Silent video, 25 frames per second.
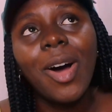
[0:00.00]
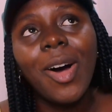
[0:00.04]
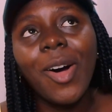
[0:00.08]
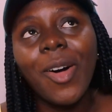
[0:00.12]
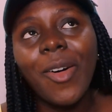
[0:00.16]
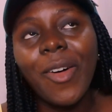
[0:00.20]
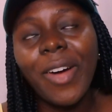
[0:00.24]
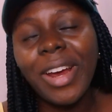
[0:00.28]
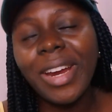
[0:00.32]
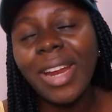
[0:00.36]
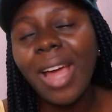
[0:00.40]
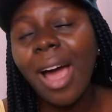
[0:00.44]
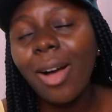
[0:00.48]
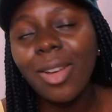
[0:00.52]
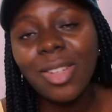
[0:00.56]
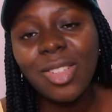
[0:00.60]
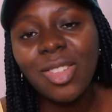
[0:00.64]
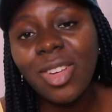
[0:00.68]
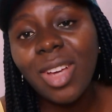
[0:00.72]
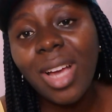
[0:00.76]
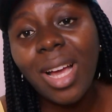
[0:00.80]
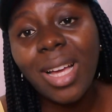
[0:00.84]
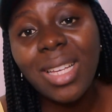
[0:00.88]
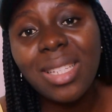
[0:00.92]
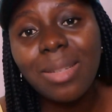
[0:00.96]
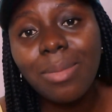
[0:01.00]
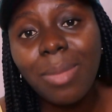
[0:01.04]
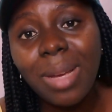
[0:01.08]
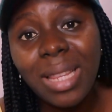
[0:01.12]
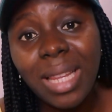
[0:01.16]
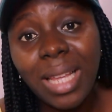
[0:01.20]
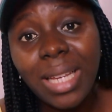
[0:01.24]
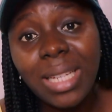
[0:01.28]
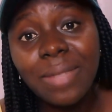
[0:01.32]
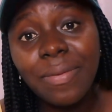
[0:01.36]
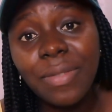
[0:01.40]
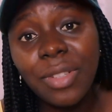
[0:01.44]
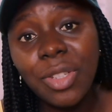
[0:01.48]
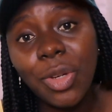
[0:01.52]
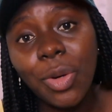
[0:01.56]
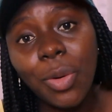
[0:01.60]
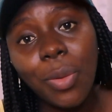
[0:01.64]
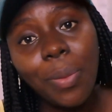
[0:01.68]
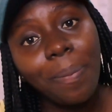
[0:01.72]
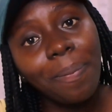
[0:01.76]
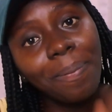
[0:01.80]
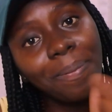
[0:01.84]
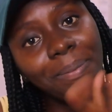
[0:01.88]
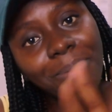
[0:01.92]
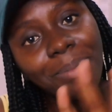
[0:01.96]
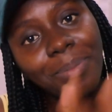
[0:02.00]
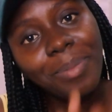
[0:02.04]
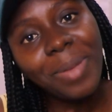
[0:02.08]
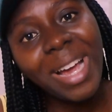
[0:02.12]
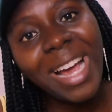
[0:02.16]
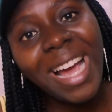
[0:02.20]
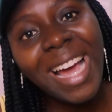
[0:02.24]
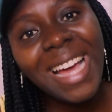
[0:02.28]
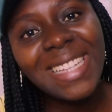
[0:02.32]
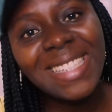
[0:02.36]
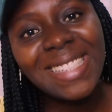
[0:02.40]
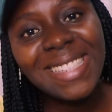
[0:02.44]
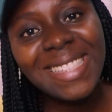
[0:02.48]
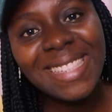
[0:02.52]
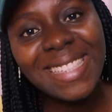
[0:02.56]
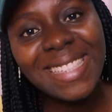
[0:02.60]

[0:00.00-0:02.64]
Alright, I'll see you guys in my next video. Bye guys.